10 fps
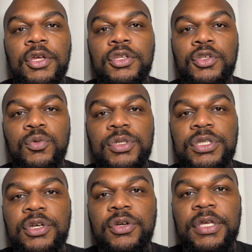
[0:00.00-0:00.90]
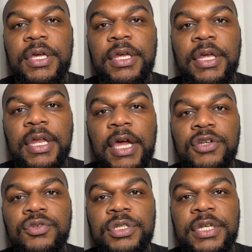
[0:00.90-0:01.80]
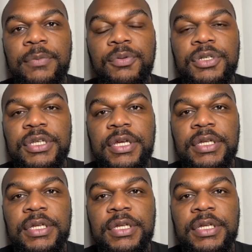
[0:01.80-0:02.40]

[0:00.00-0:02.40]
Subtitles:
you will still get an extra 10%